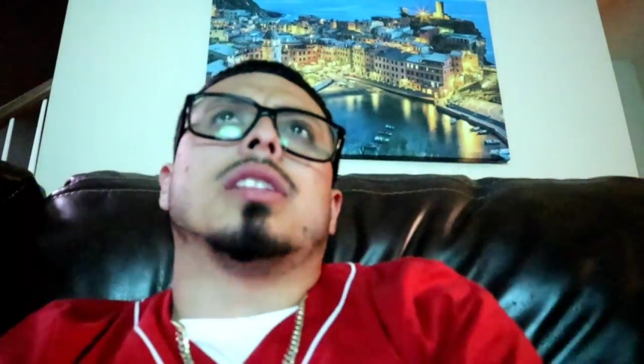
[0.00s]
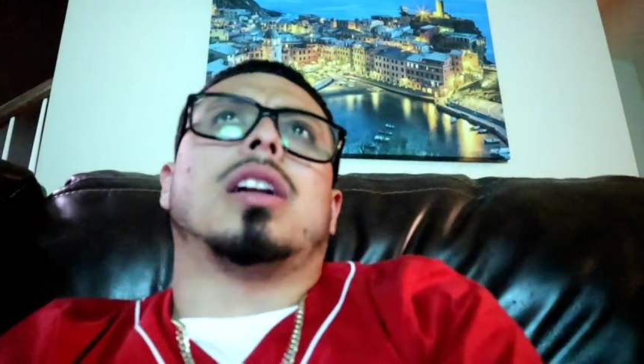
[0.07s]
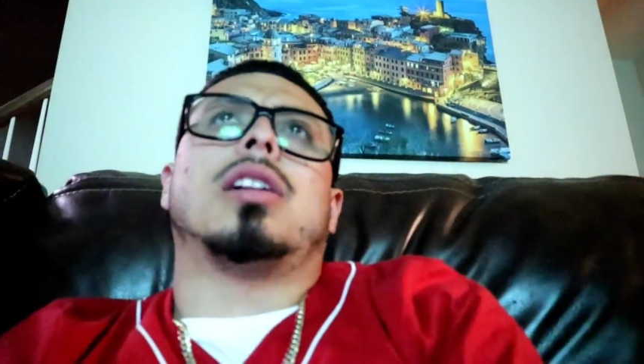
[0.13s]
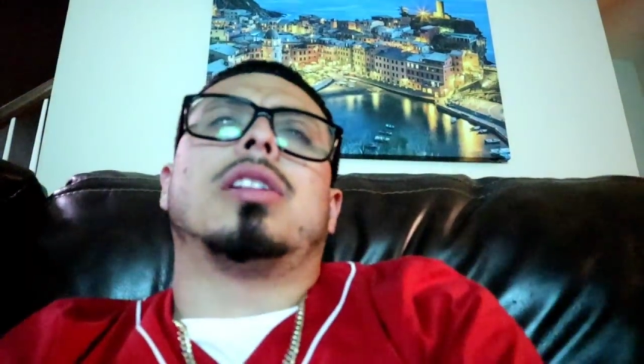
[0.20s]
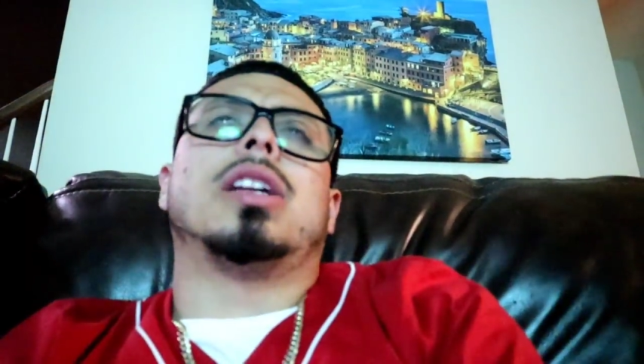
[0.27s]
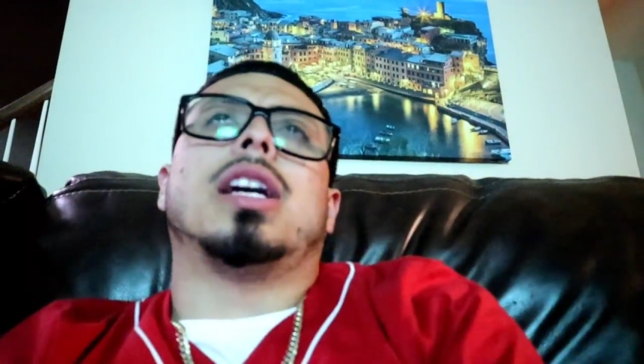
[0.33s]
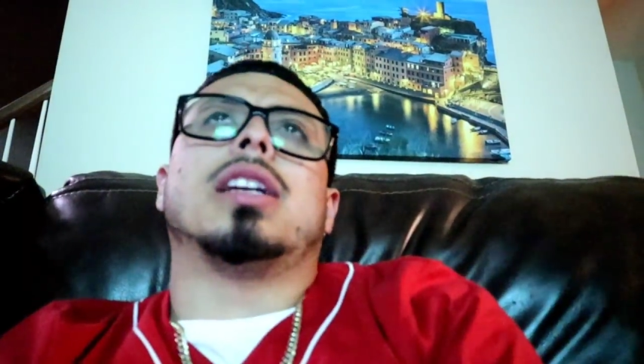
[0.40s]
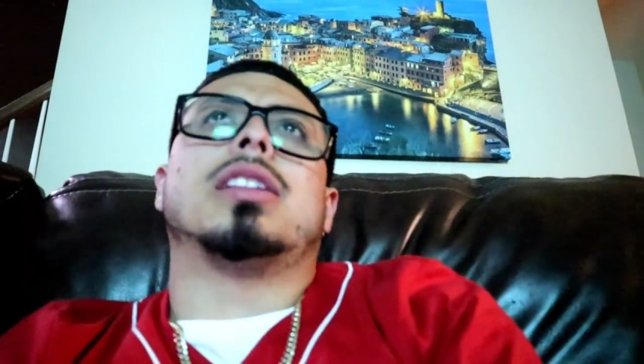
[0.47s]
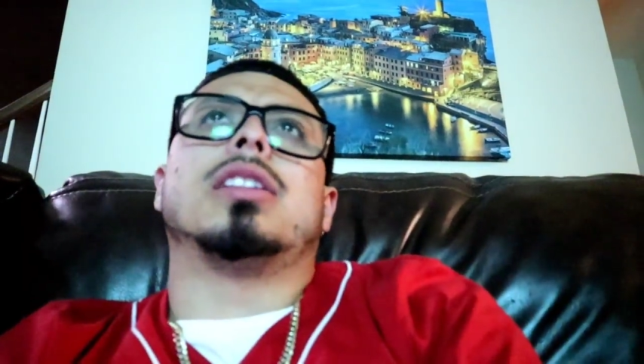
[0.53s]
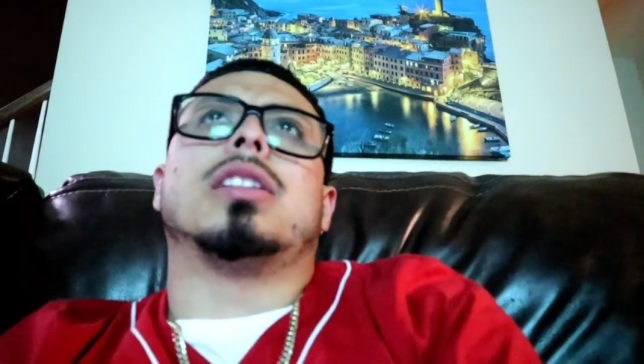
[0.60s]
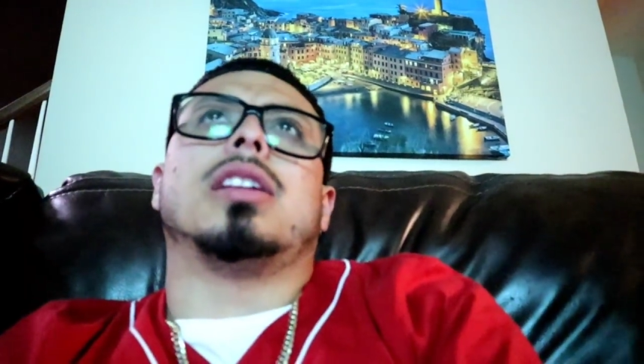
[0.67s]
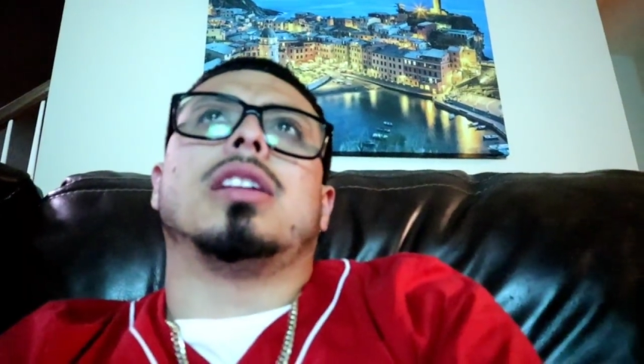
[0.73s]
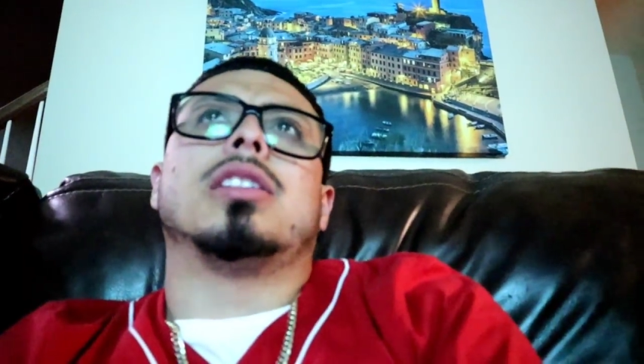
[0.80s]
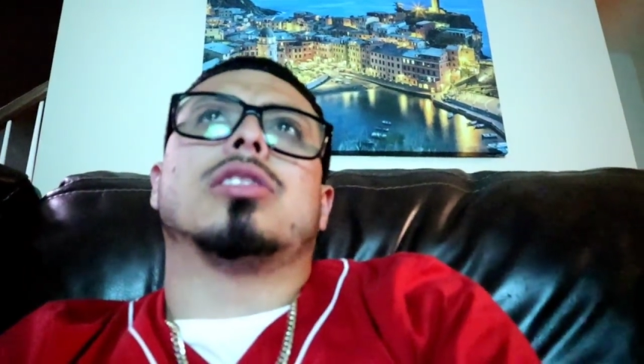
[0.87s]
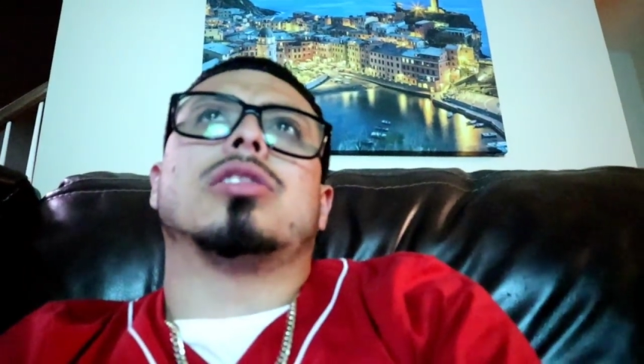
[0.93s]
I already had did
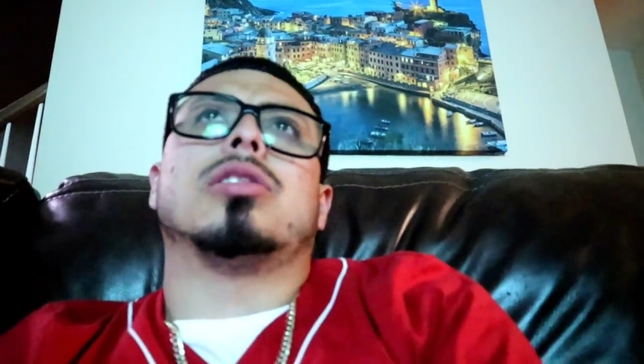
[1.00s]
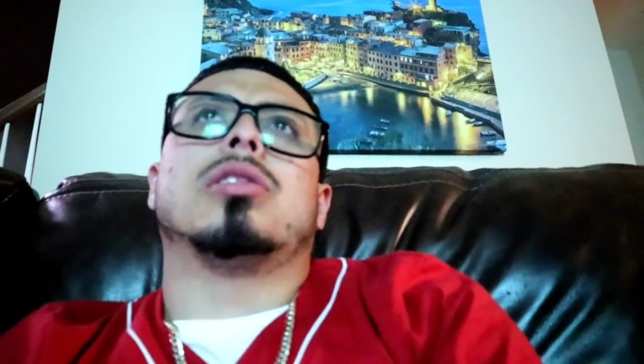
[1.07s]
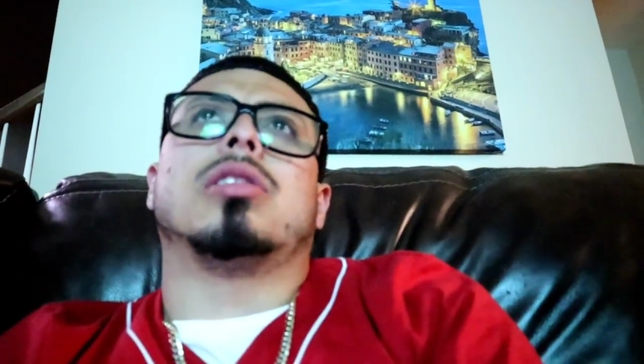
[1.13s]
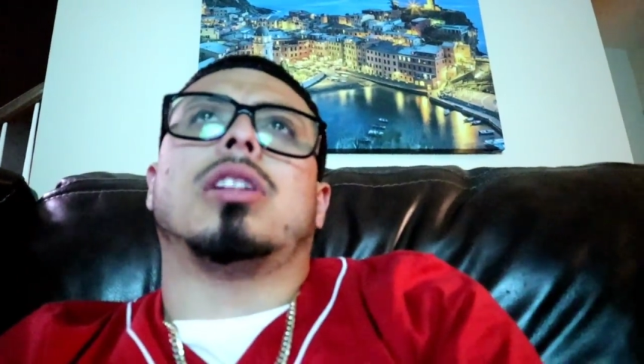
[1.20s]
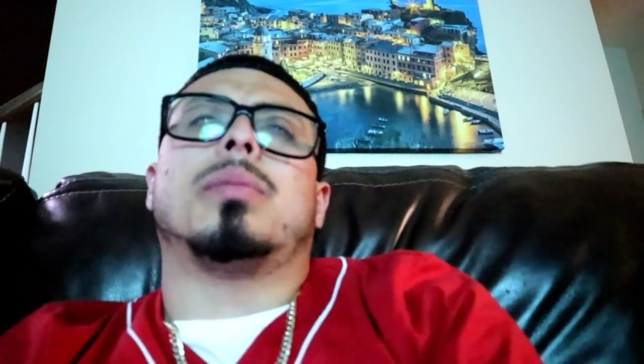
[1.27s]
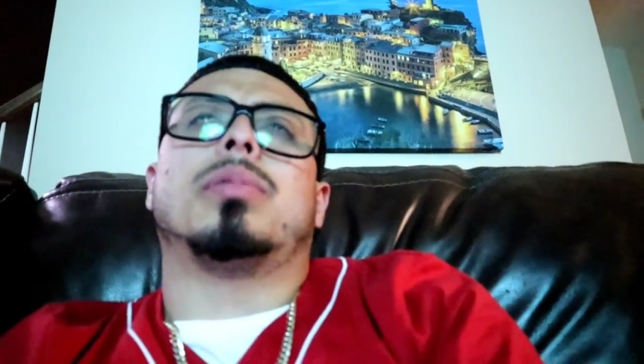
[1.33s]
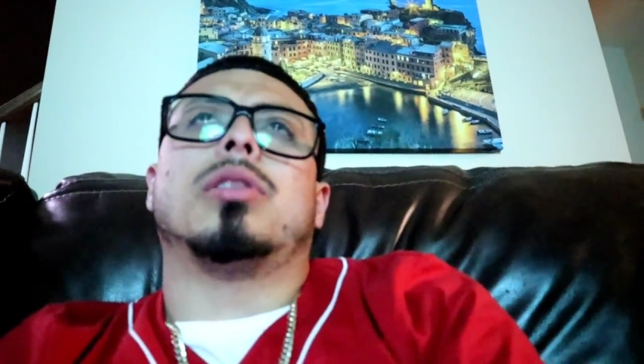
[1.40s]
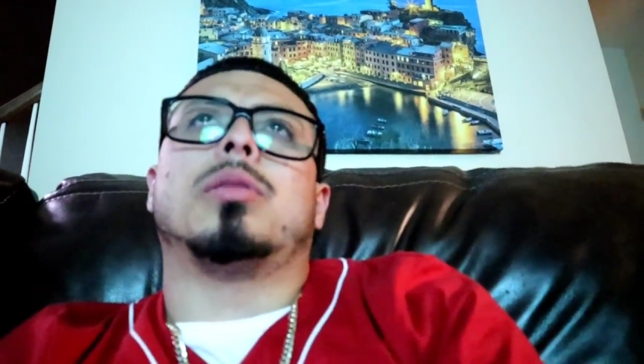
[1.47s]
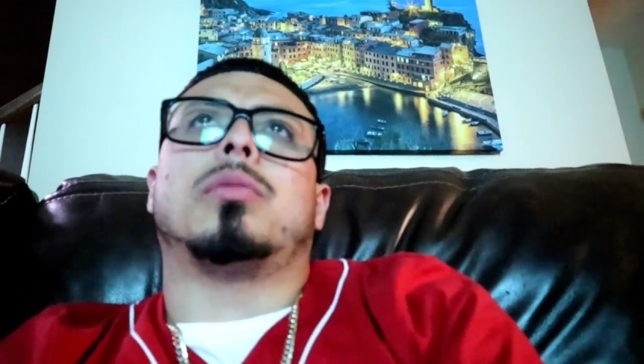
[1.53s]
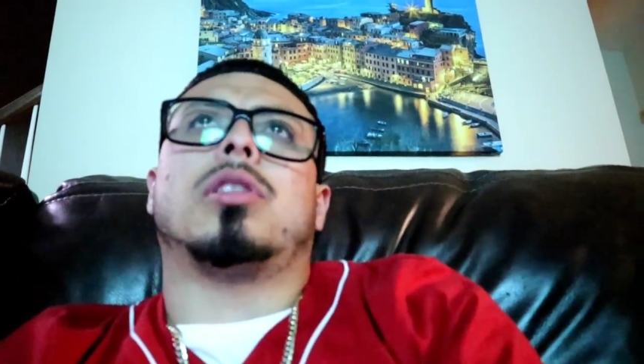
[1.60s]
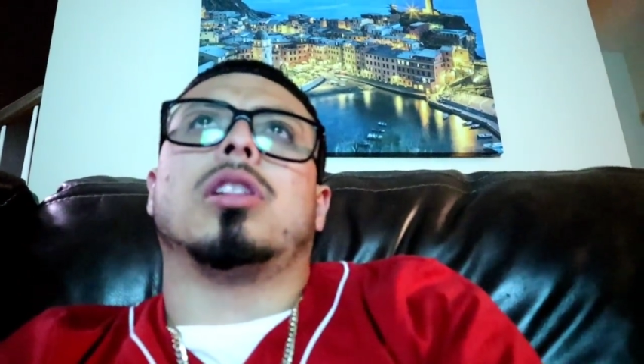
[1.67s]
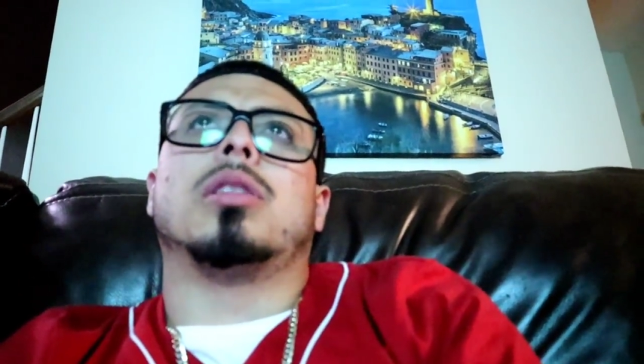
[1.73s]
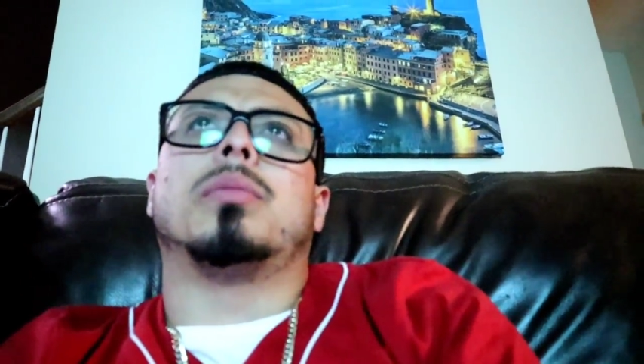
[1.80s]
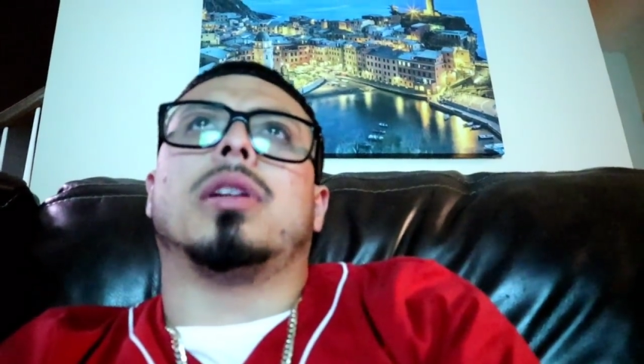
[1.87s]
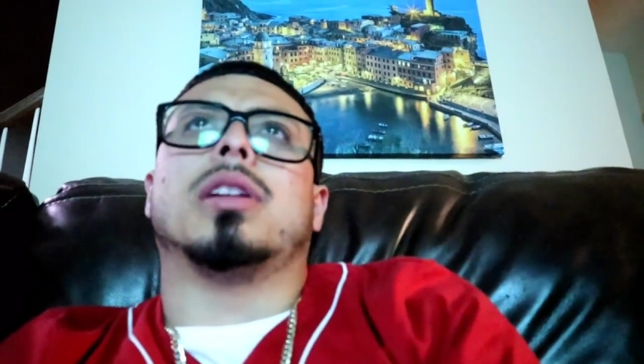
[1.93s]
the intro and I put them
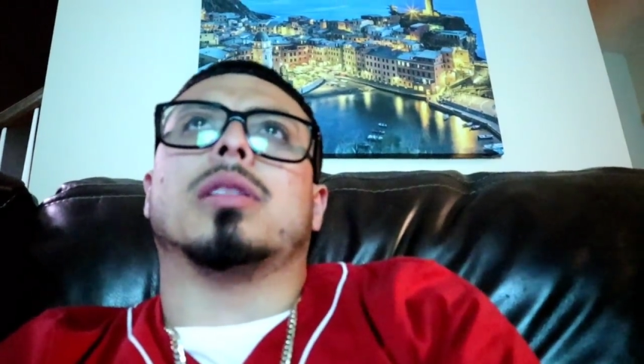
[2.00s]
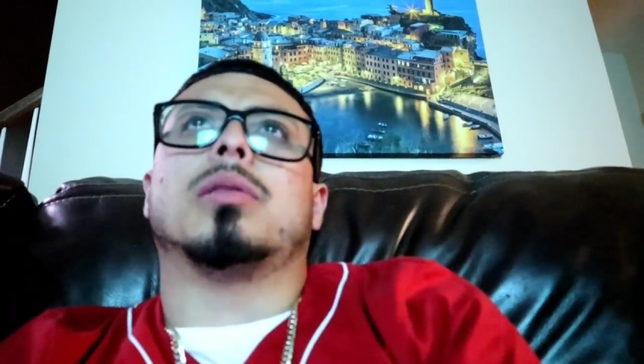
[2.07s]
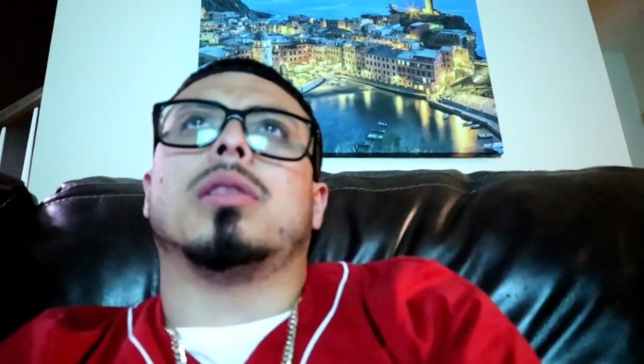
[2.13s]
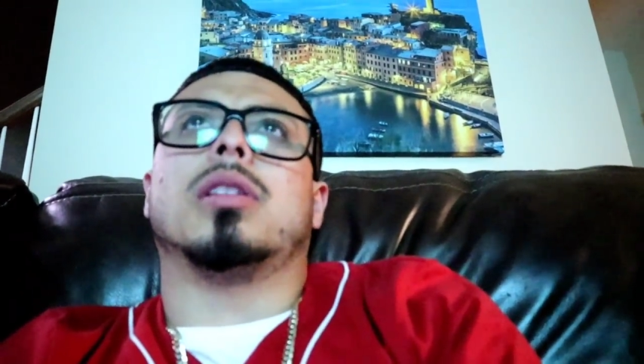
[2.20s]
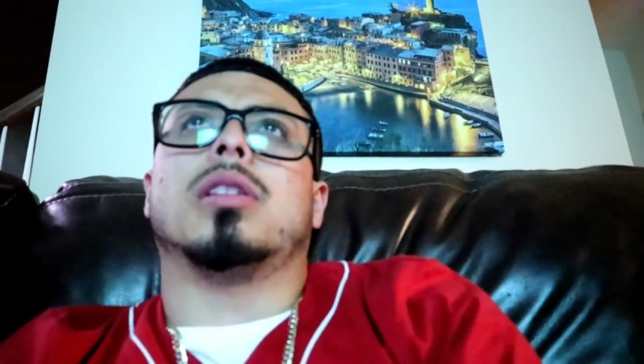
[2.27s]
all in my